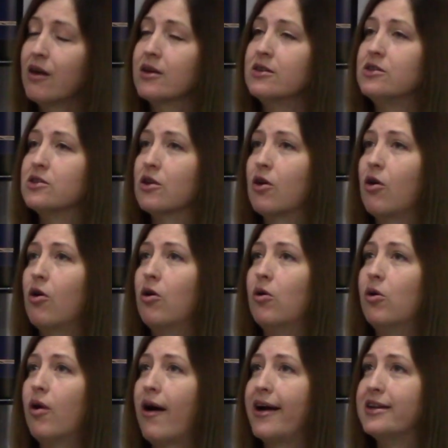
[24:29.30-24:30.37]

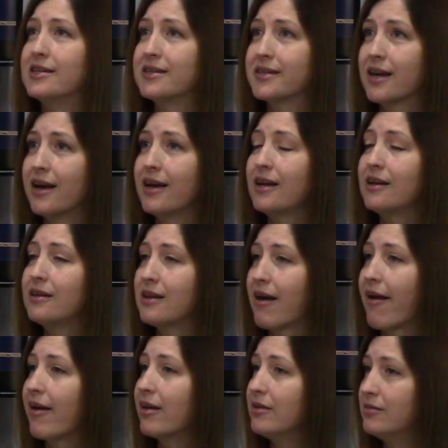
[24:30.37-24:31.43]
So I decided
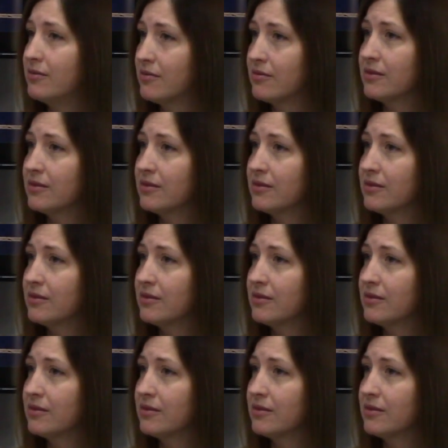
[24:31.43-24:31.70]
that